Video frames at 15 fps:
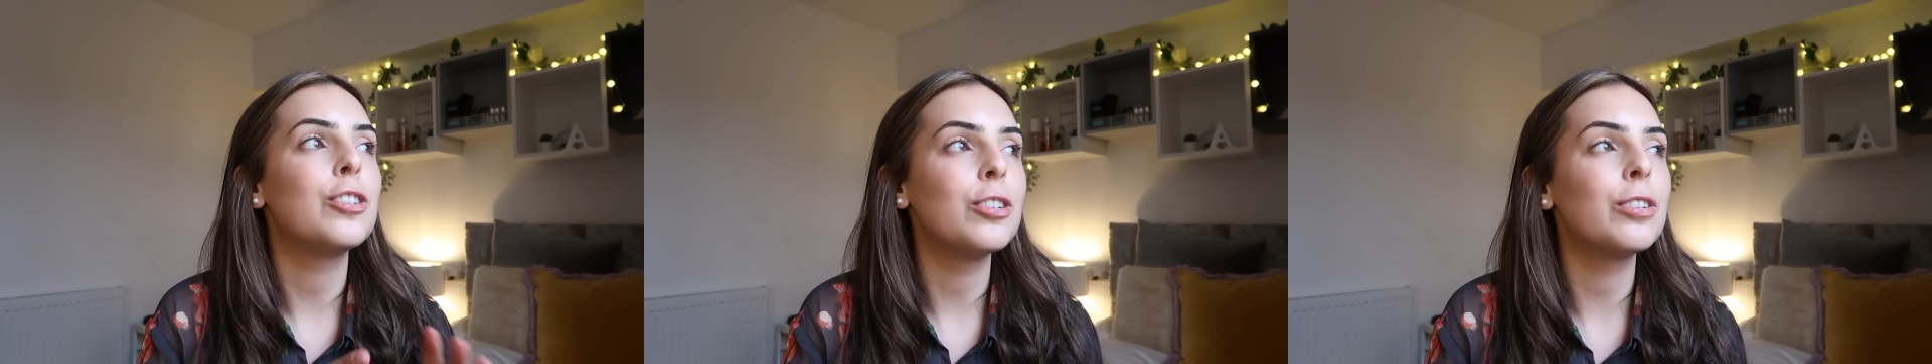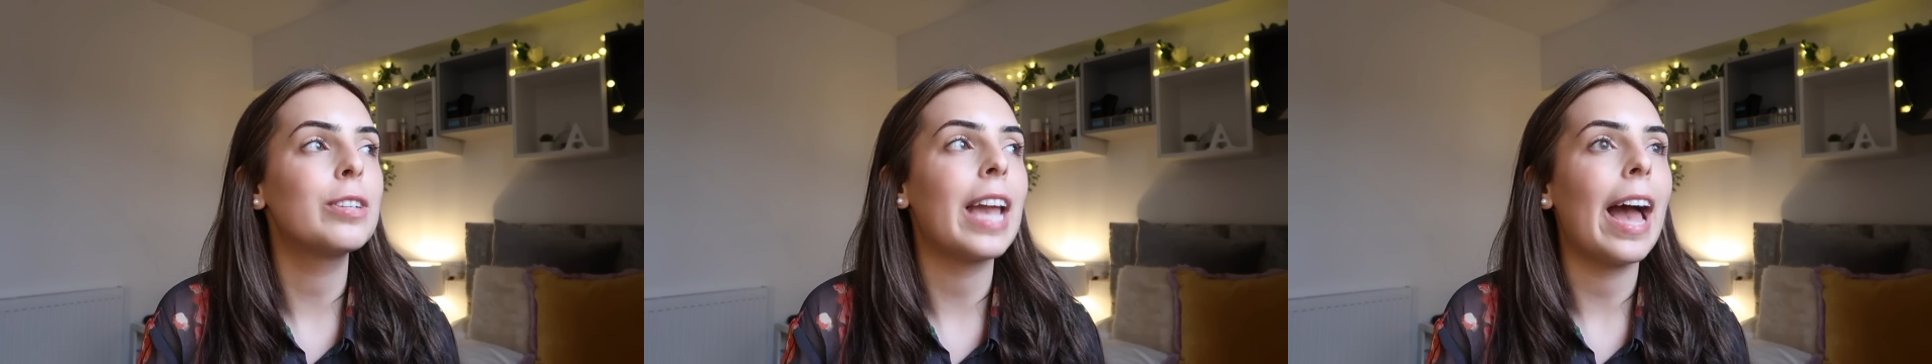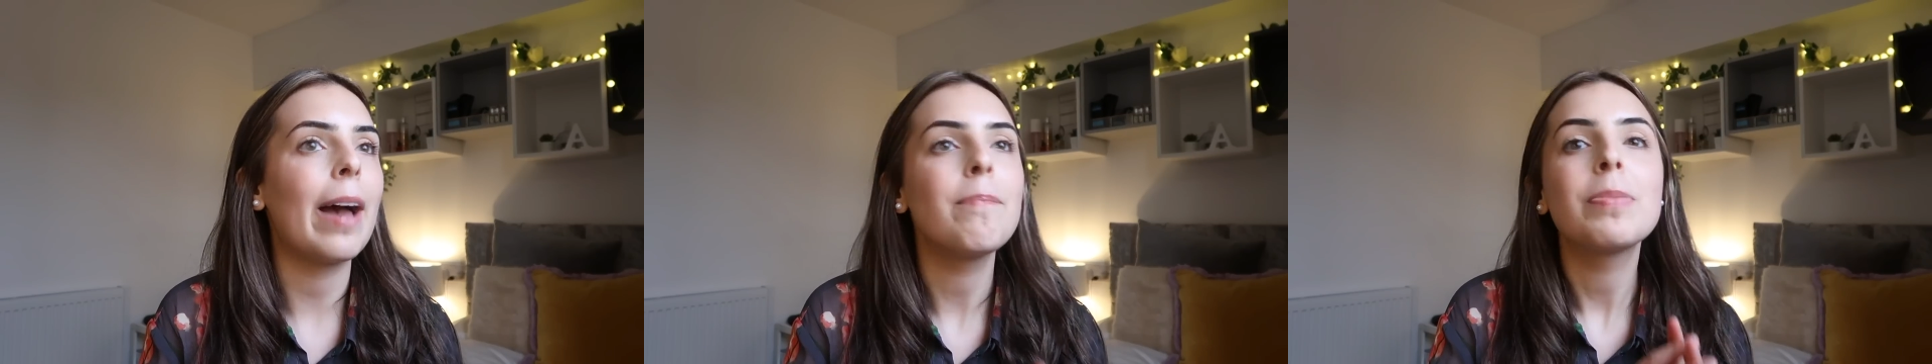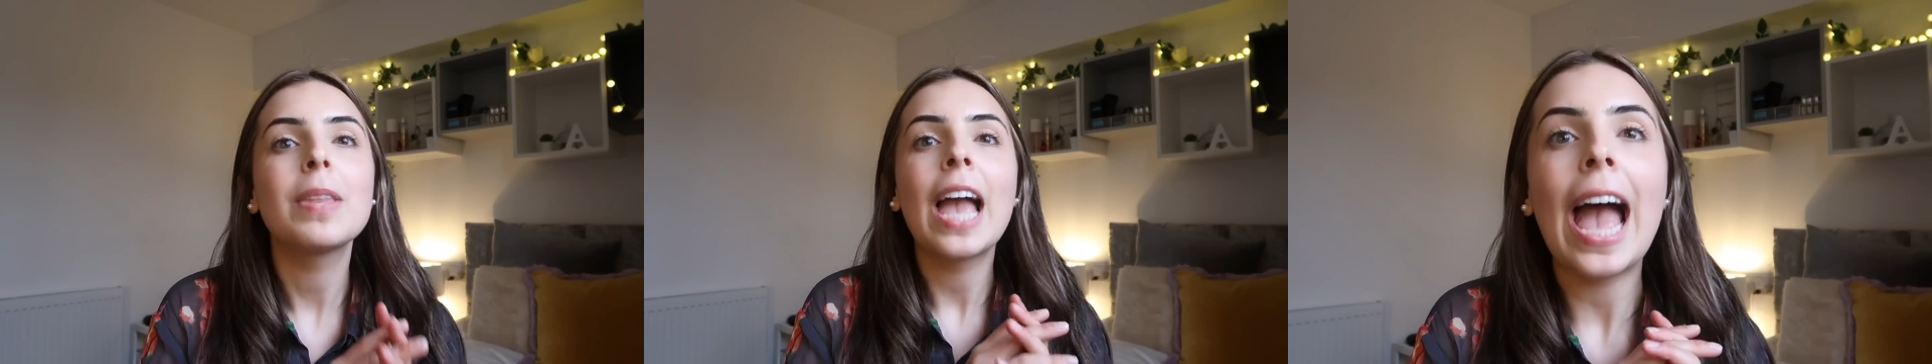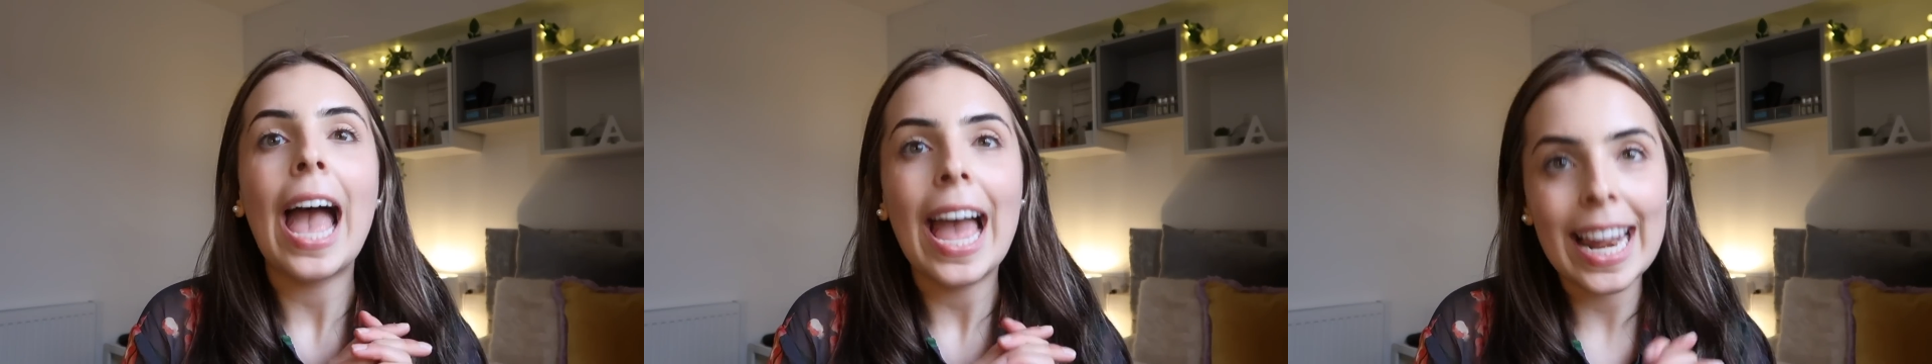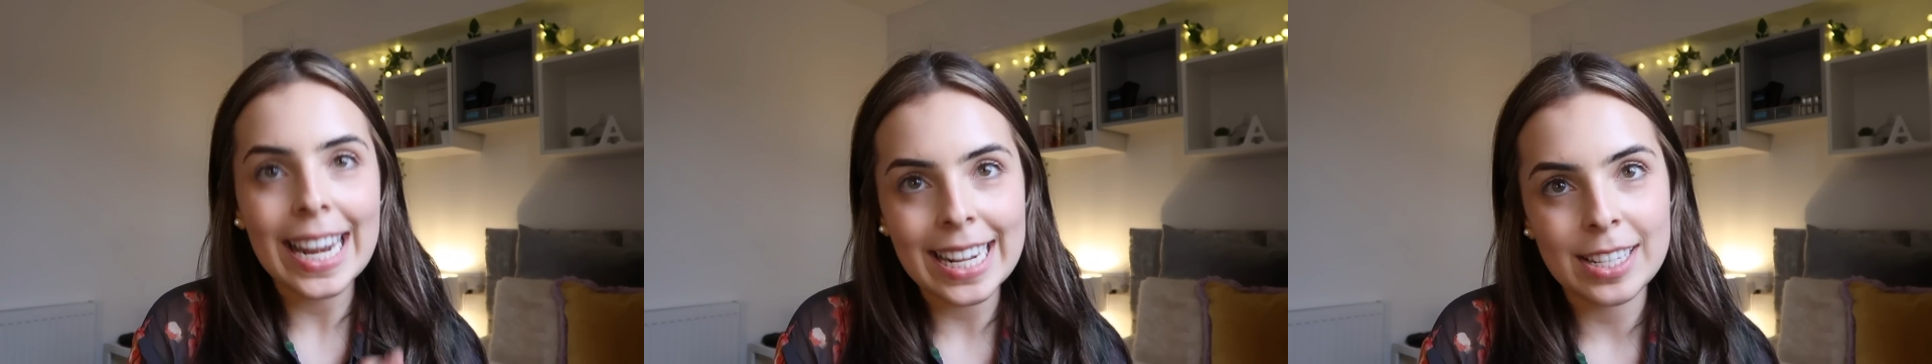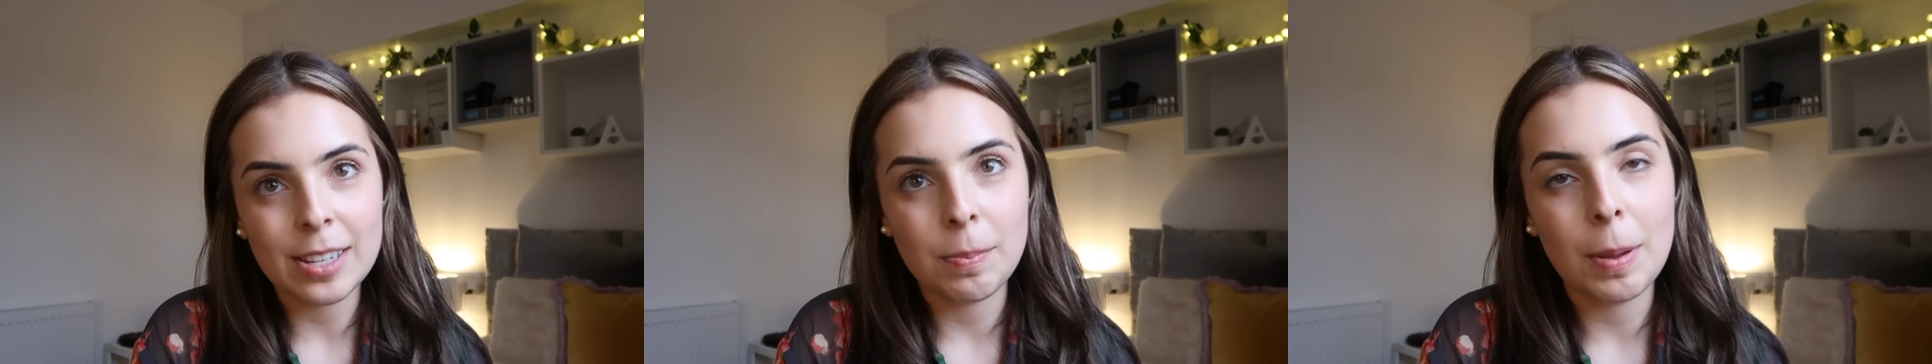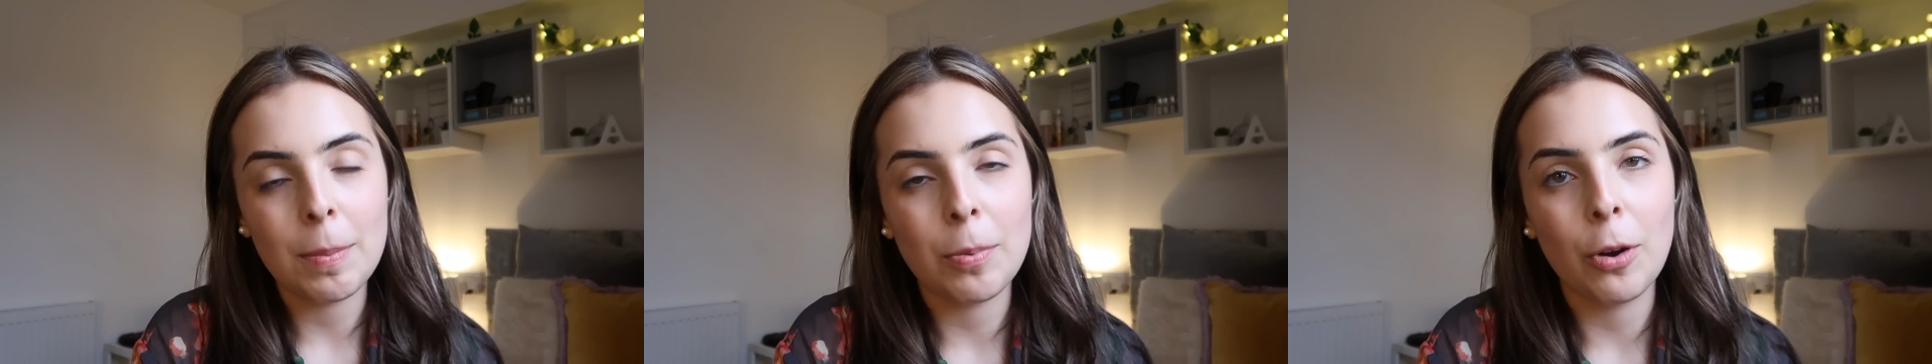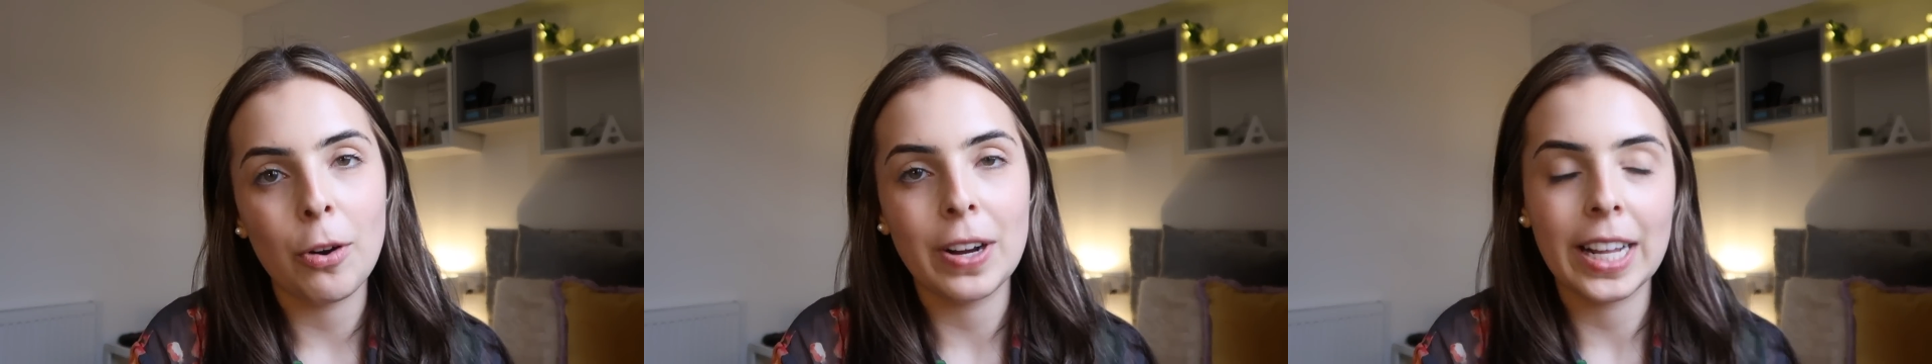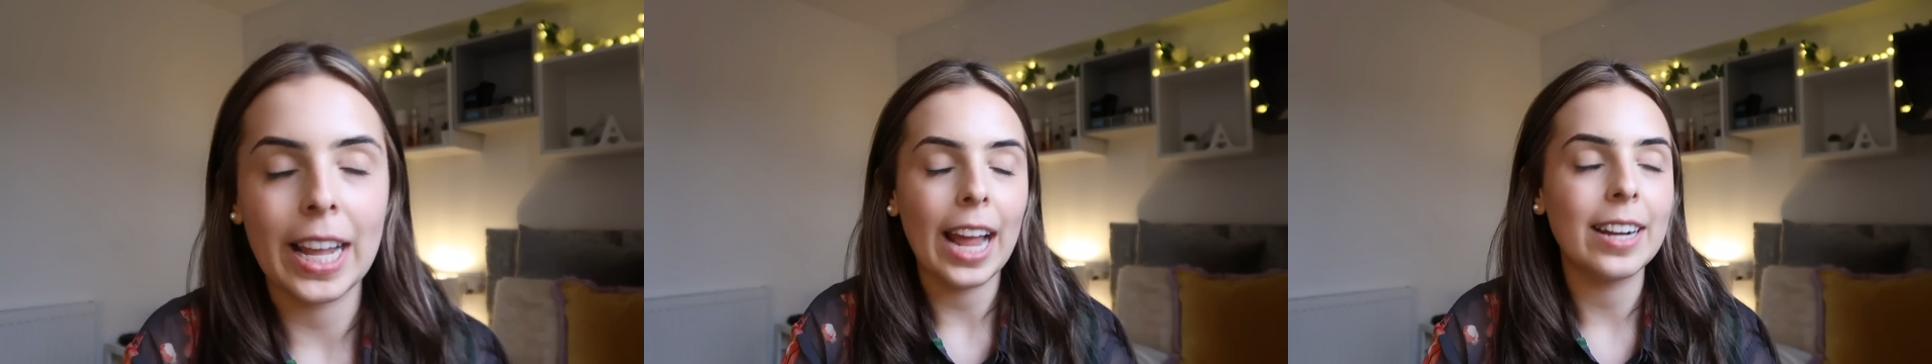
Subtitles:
do get a little bit boring,